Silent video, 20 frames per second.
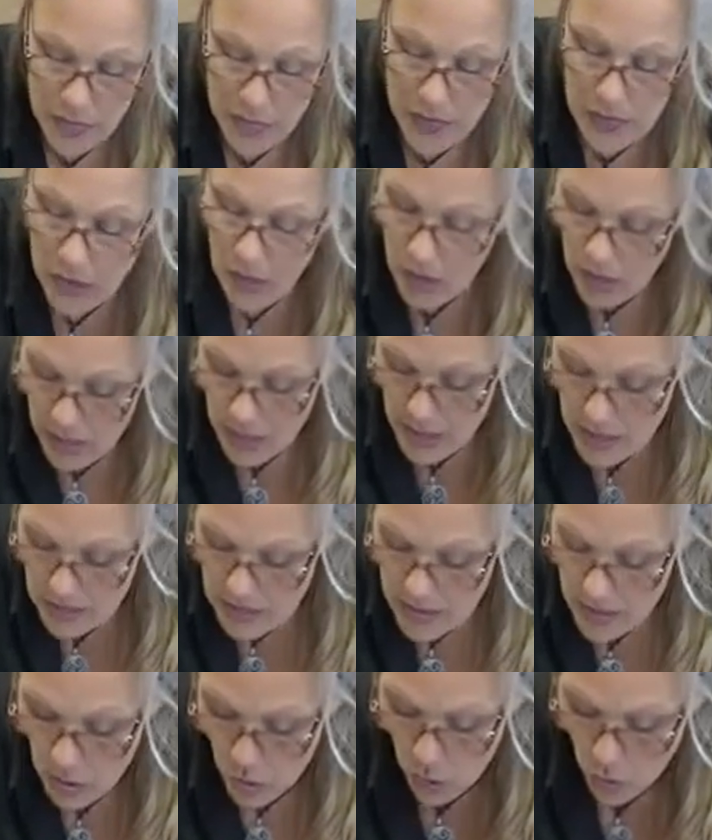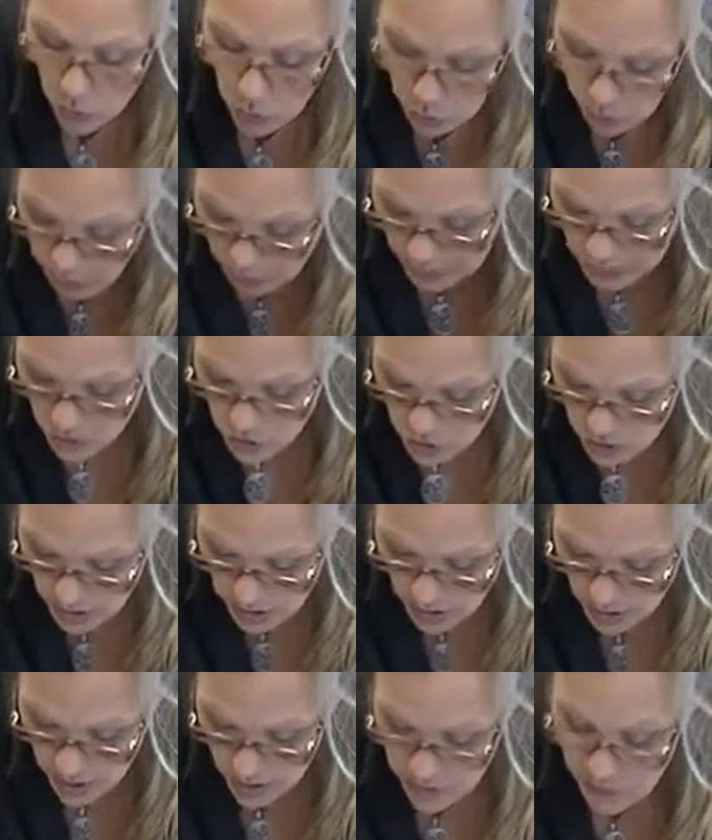There is a whole bunch
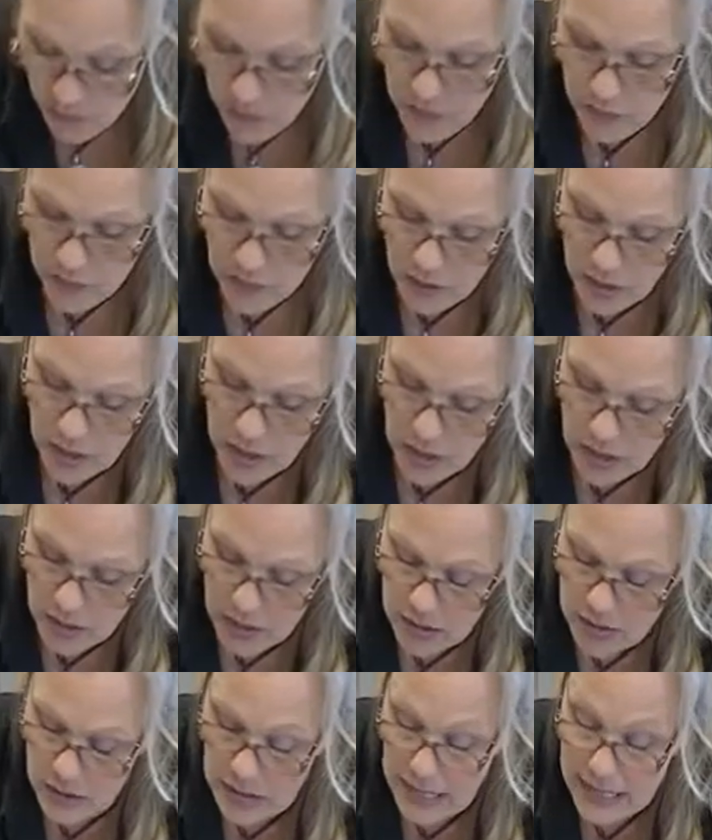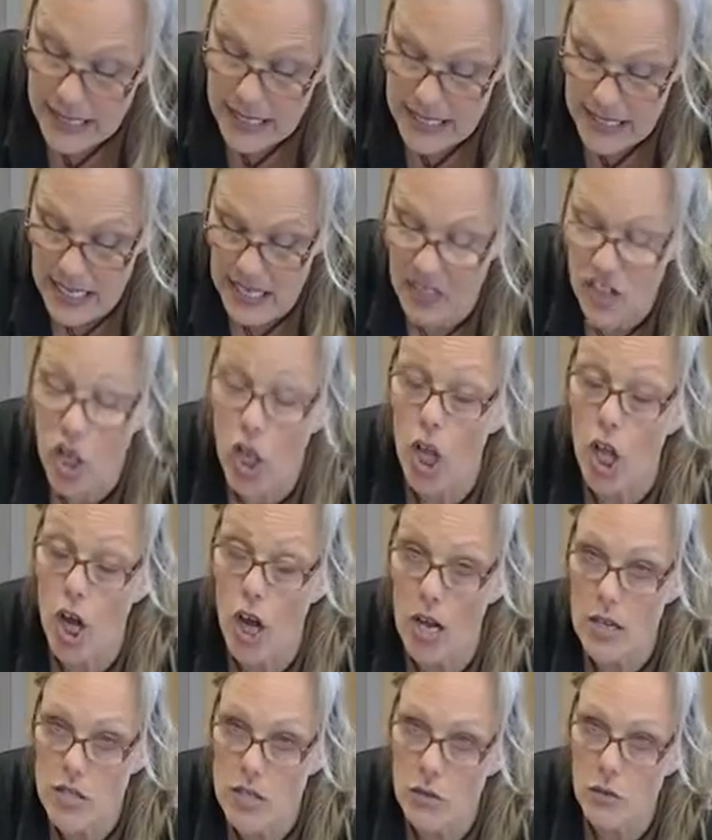of, like I say, the
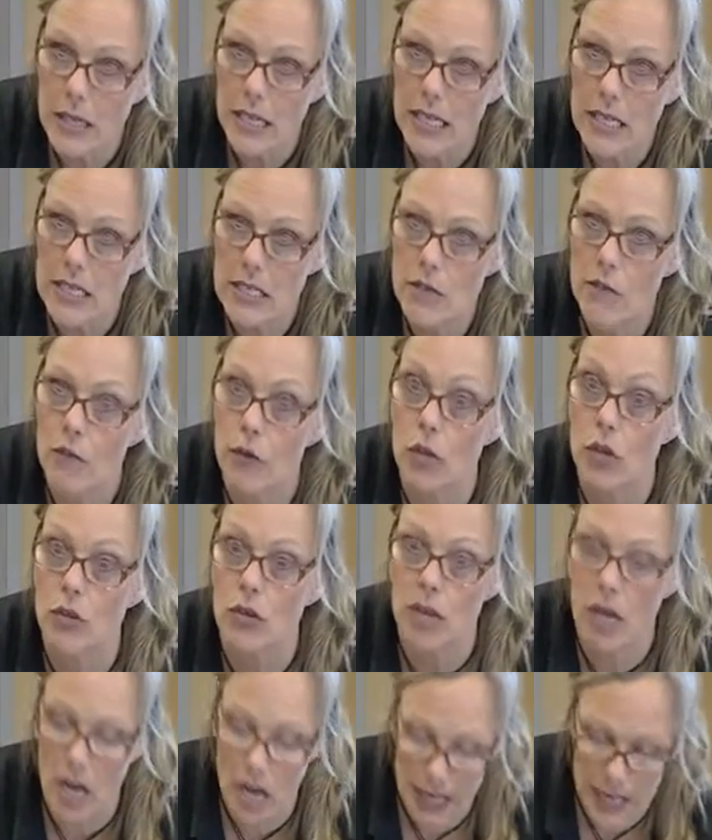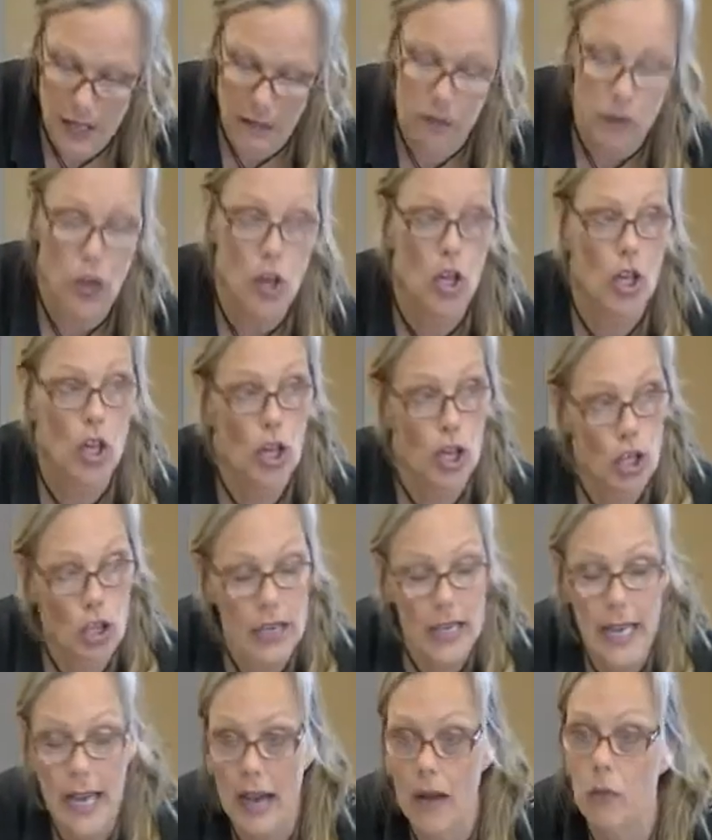glossary for you to kind of
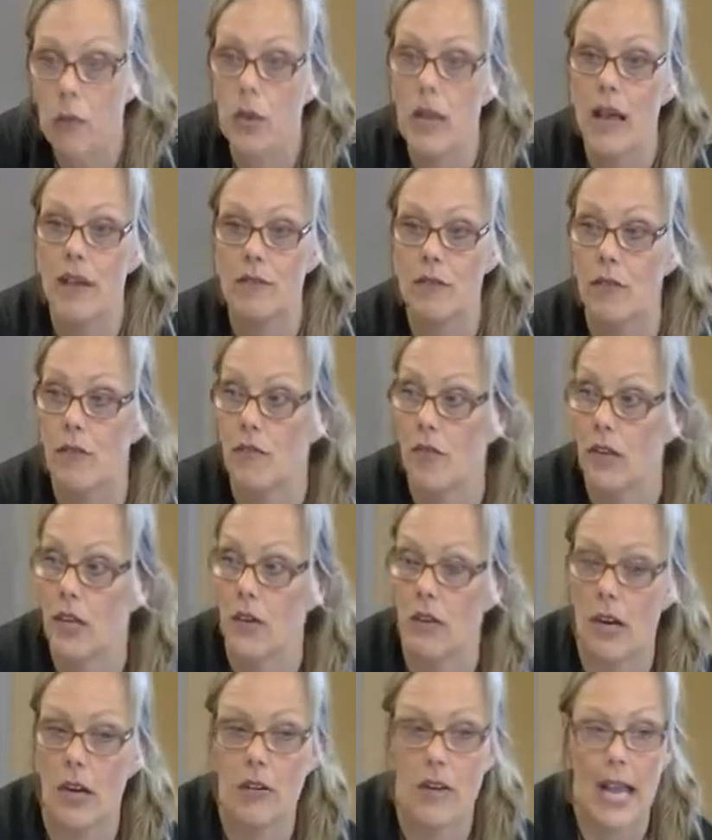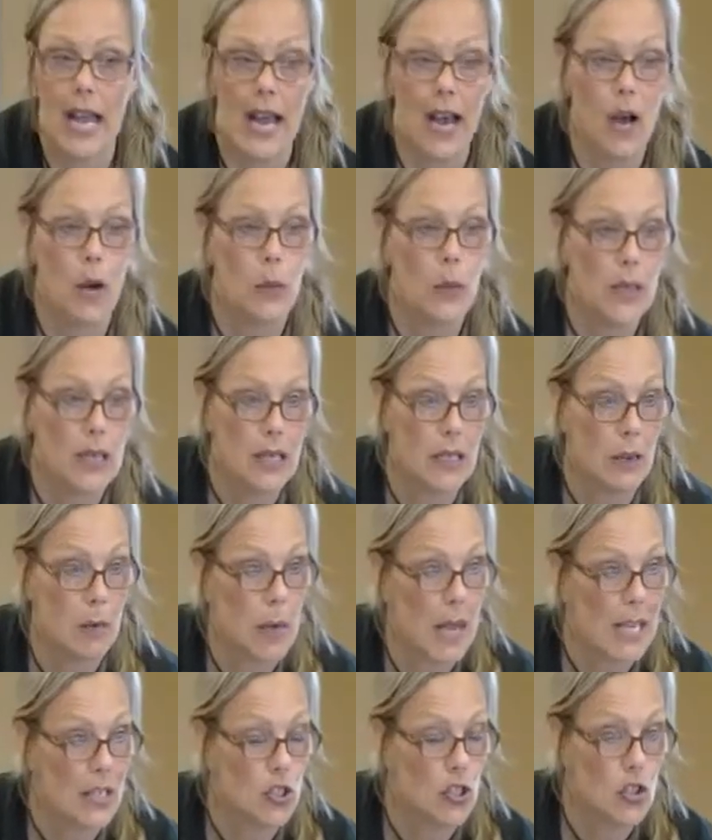look at. We'll have to figure out how we can
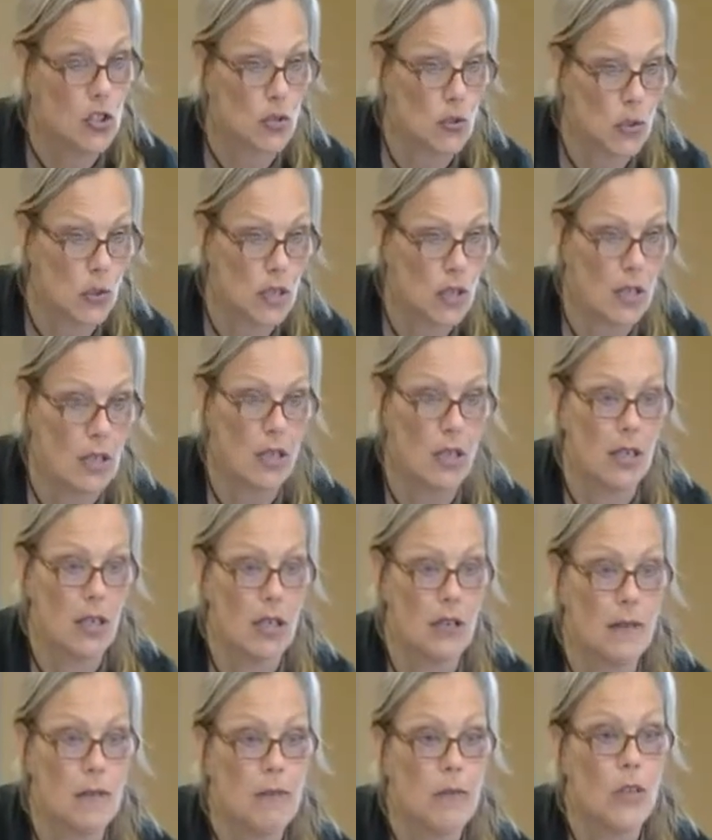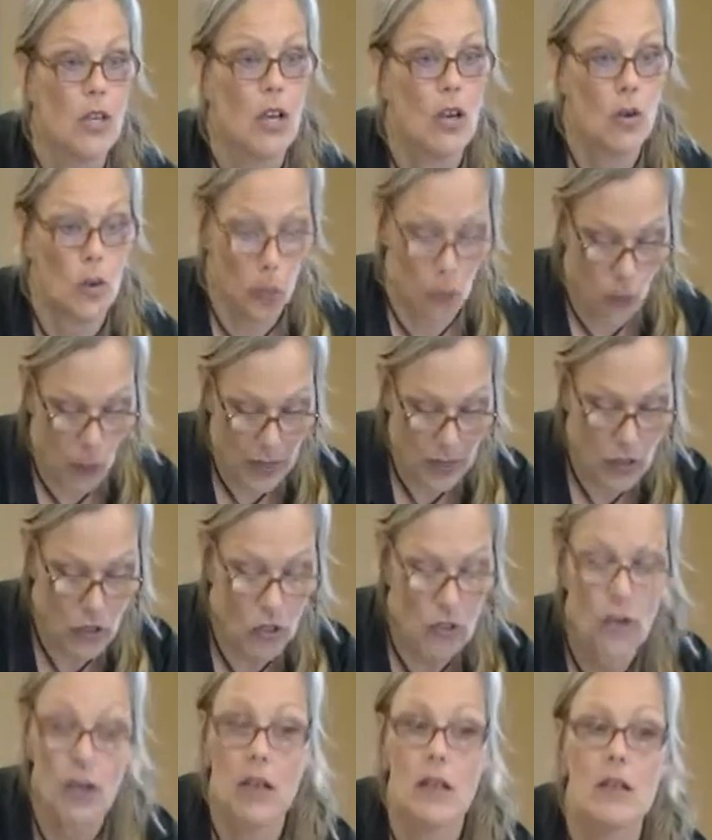make sure when
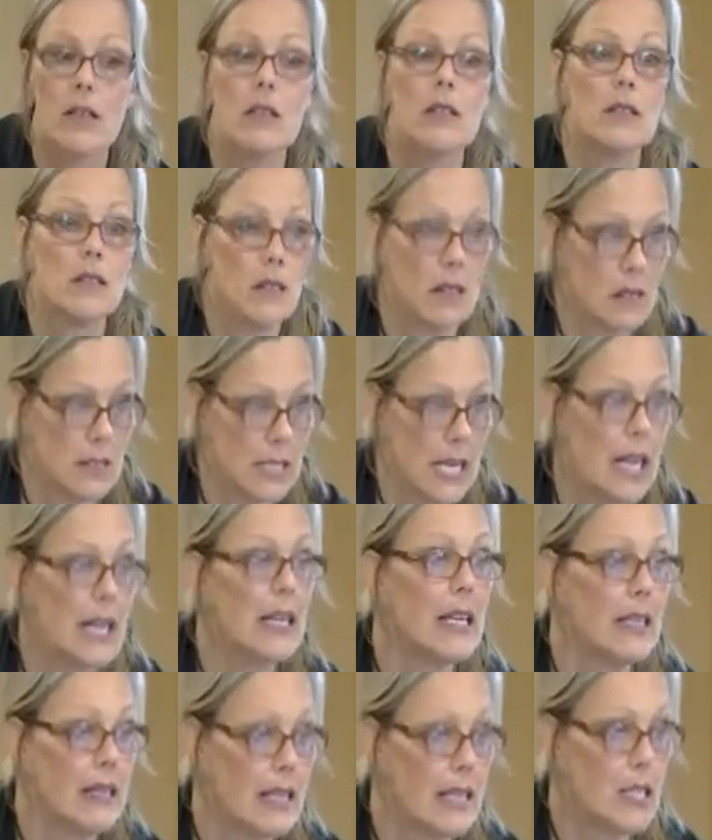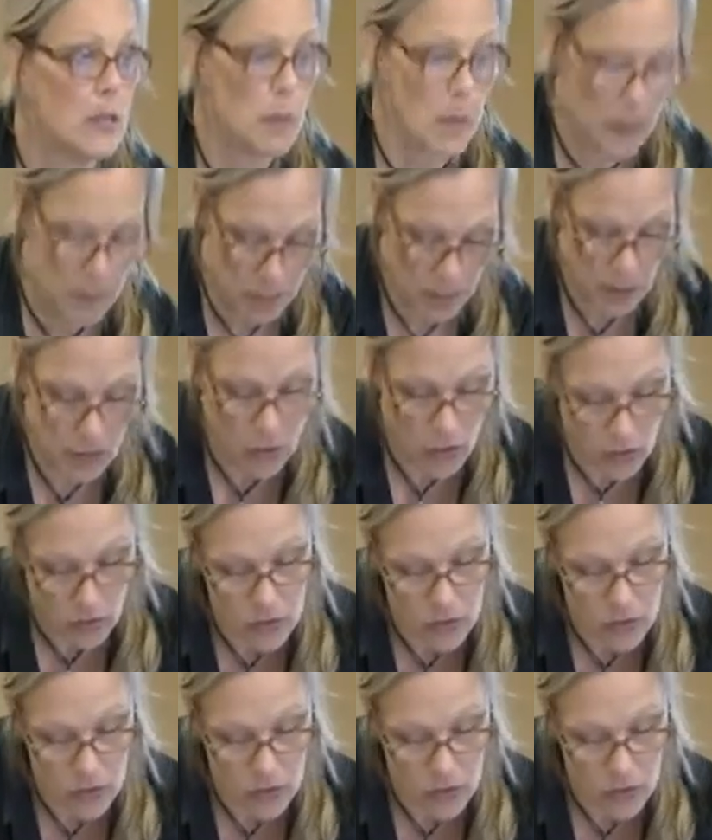you're telling these people,